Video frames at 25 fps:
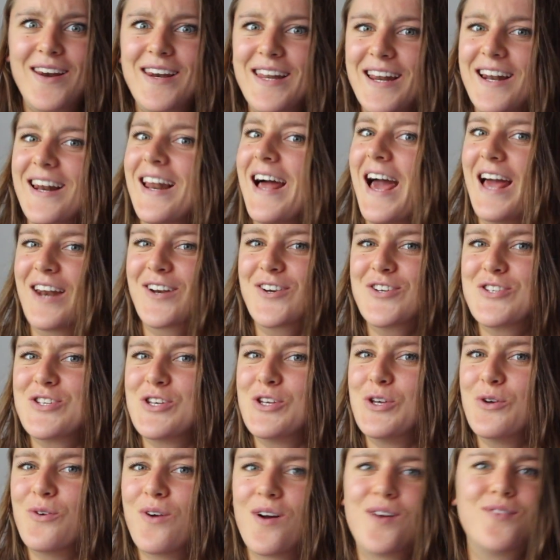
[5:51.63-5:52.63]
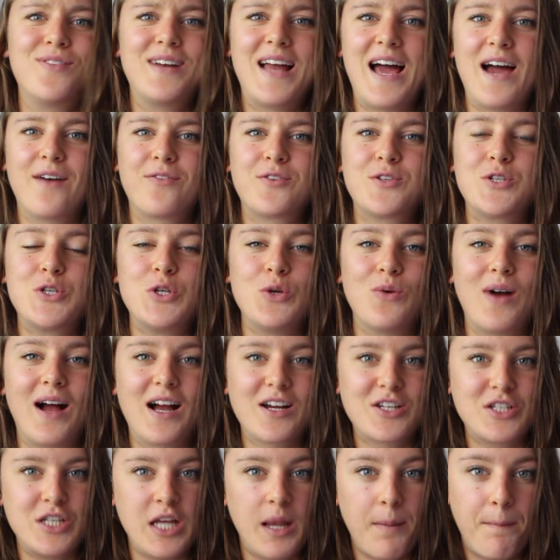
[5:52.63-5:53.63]
little energy you have left to
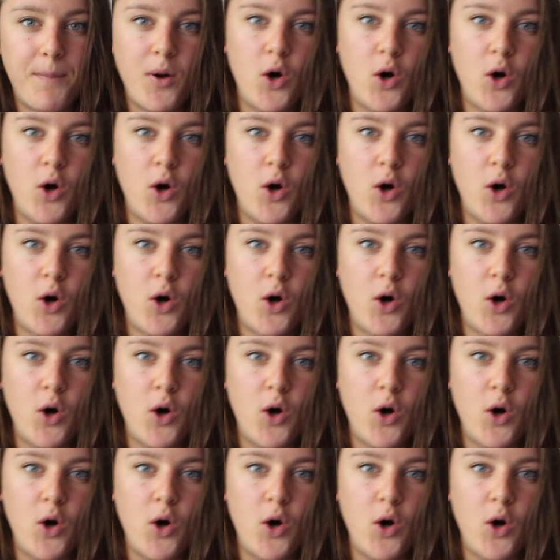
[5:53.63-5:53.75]
actually